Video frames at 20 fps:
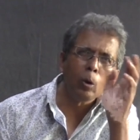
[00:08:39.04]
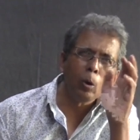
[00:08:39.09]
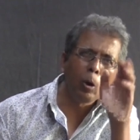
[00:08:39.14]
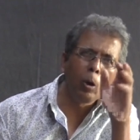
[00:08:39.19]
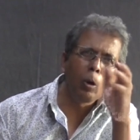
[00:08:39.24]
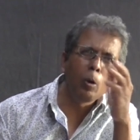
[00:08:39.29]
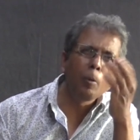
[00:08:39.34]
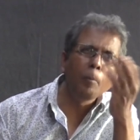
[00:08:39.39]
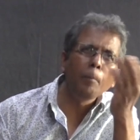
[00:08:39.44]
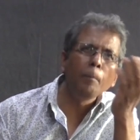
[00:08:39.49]

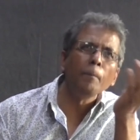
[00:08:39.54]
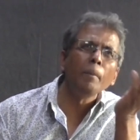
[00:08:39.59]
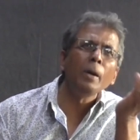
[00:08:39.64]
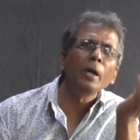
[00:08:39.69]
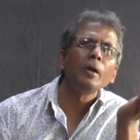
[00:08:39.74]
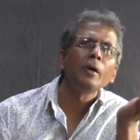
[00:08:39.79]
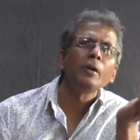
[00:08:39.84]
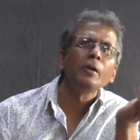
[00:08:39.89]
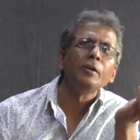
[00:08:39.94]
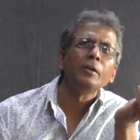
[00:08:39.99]
All
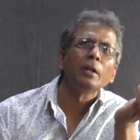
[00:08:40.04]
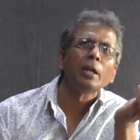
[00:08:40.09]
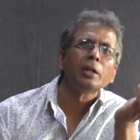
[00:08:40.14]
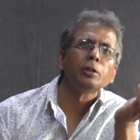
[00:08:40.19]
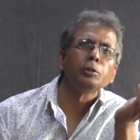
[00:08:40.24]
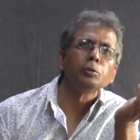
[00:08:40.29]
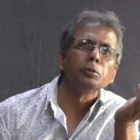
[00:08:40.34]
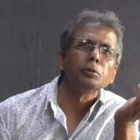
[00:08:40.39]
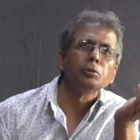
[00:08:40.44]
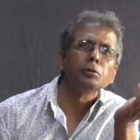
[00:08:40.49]
men are
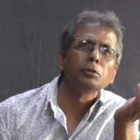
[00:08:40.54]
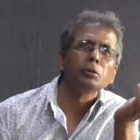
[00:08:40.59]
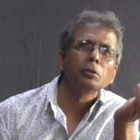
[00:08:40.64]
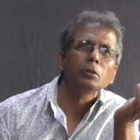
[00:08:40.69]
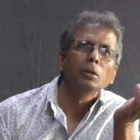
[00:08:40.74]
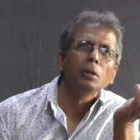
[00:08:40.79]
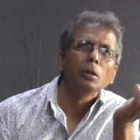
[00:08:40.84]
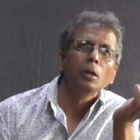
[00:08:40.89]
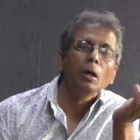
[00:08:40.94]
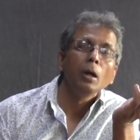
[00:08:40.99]
intellectuals.
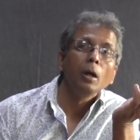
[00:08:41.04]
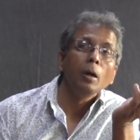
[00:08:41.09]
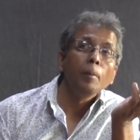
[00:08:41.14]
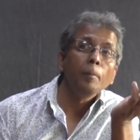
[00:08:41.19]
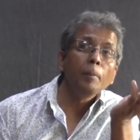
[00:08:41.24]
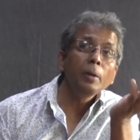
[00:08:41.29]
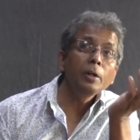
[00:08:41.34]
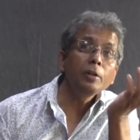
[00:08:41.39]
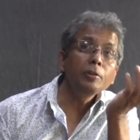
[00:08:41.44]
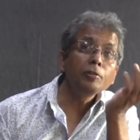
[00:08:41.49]

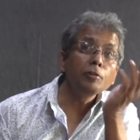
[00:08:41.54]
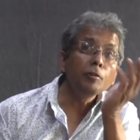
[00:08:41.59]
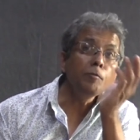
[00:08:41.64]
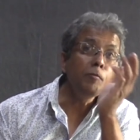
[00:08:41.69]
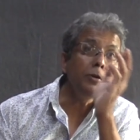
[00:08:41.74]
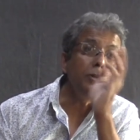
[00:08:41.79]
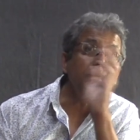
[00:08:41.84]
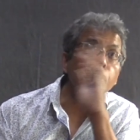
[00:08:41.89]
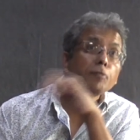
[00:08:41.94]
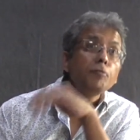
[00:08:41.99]
But it's
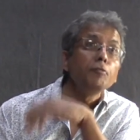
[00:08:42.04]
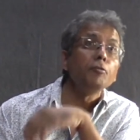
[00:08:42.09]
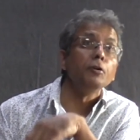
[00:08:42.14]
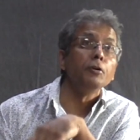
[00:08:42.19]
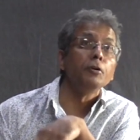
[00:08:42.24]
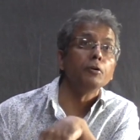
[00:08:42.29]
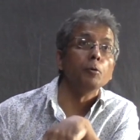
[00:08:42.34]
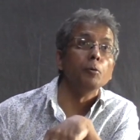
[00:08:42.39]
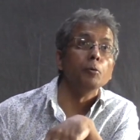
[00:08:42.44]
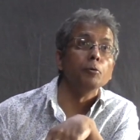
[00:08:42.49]
somewhat
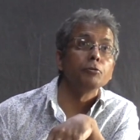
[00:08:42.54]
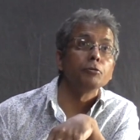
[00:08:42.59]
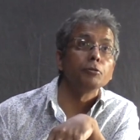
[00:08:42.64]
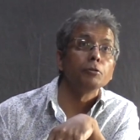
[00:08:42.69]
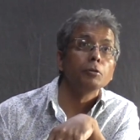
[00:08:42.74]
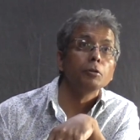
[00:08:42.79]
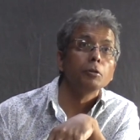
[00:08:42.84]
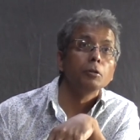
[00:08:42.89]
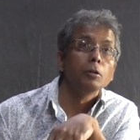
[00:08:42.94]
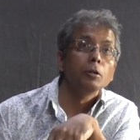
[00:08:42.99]
different
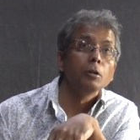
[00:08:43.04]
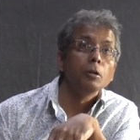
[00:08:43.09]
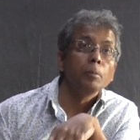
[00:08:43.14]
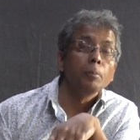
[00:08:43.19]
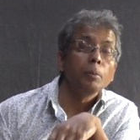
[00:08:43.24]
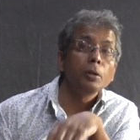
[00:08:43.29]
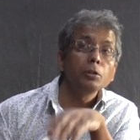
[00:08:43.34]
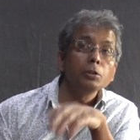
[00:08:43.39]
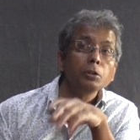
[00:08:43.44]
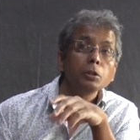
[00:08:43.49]
also.
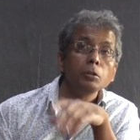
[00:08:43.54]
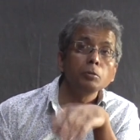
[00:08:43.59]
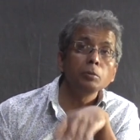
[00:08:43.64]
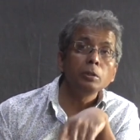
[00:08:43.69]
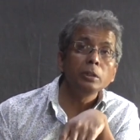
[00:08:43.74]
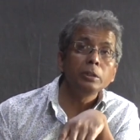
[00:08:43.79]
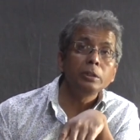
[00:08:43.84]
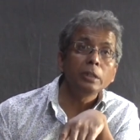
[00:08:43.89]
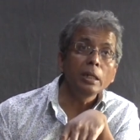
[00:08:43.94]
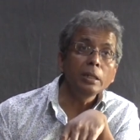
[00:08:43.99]
Because
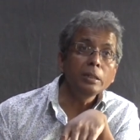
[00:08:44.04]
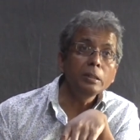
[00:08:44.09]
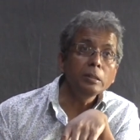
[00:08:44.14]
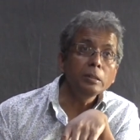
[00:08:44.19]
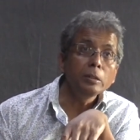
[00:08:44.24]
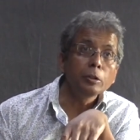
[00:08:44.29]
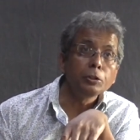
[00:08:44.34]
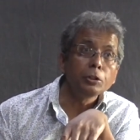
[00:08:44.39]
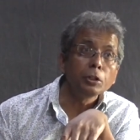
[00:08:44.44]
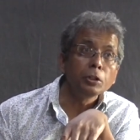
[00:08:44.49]
with the
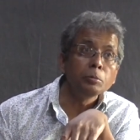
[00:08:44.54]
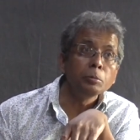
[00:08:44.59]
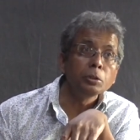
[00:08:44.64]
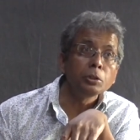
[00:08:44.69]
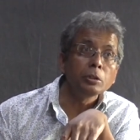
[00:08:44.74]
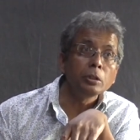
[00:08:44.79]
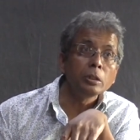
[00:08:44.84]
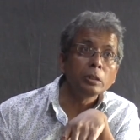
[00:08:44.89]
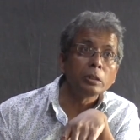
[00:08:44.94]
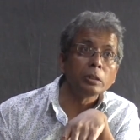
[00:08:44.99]
Italian
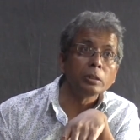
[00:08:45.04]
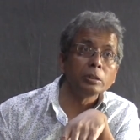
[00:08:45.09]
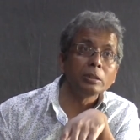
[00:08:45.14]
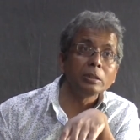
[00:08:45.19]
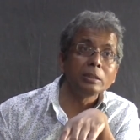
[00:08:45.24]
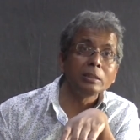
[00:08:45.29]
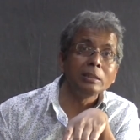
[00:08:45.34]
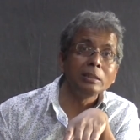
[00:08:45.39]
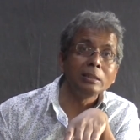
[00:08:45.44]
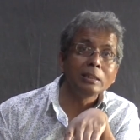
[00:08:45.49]
autonomous thinkers,
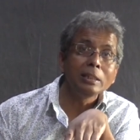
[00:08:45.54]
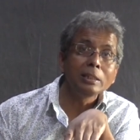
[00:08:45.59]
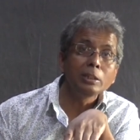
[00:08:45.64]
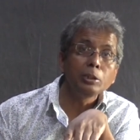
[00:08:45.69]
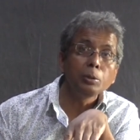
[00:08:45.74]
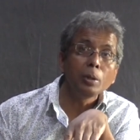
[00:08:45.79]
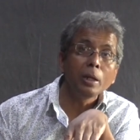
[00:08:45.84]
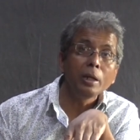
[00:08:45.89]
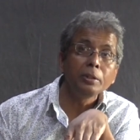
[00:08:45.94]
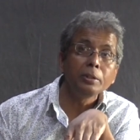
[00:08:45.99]
this
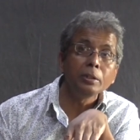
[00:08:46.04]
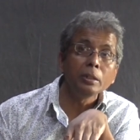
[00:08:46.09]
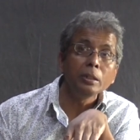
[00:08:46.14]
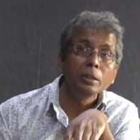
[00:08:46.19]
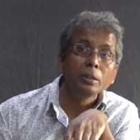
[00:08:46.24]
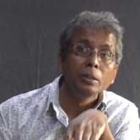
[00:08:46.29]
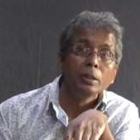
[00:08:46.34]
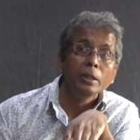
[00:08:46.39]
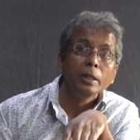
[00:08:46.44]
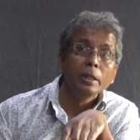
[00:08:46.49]

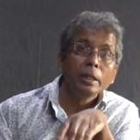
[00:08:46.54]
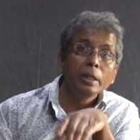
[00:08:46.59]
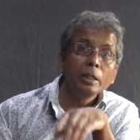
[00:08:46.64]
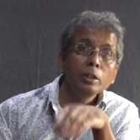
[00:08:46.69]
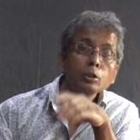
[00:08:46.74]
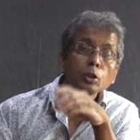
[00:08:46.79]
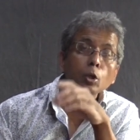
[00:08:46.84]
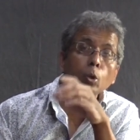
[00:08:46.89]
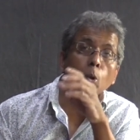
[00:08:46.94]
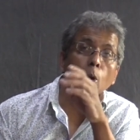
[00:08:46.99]
intellectuality
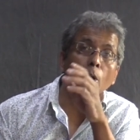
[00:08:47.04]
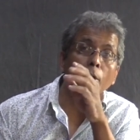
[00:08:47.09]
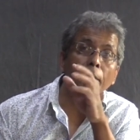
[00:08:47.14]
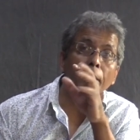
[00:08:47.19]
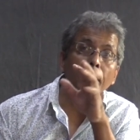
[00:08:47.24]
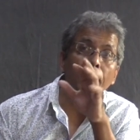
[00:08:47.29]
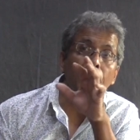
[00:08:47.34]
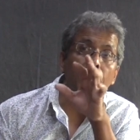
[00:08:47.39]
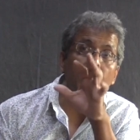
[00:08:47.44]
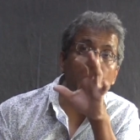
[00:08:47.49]
is
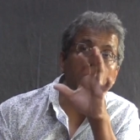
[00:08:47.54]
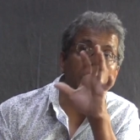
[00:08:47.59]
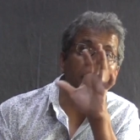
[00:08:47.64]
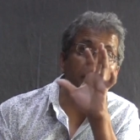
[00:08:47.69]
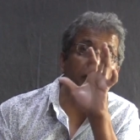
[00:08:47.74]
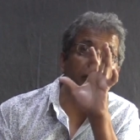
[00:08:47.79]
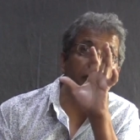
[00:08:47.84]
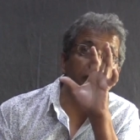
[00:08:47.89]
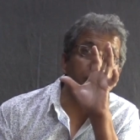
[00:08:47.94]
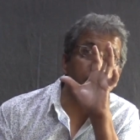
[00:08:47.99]
already a kind
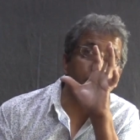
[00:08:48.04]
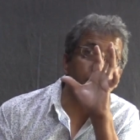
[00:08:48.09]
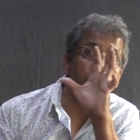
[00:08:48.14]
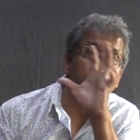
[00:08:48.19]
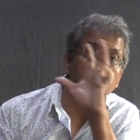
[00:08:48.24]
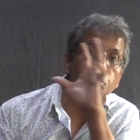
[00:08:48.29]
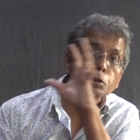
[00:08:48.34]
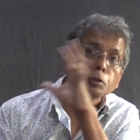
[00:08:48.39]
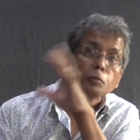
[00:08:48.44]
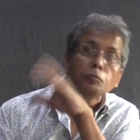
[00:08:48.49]
of
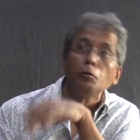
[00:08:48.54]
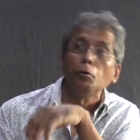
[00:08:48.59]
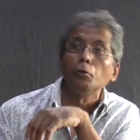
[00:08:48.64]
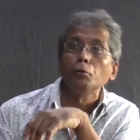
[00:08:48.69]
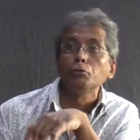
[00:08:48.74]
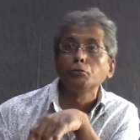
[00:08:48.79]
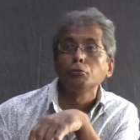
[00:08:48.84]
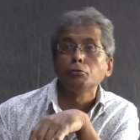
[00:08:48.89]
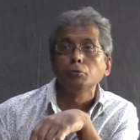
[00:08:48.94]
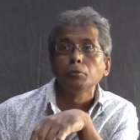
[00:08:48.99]
revolutionary
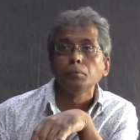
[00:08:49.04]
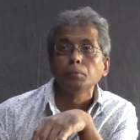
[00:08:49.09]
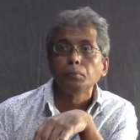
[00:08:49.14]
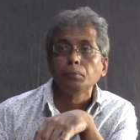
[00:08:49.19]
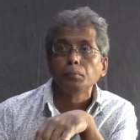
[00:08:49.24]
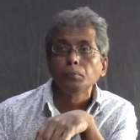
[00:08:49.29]
force.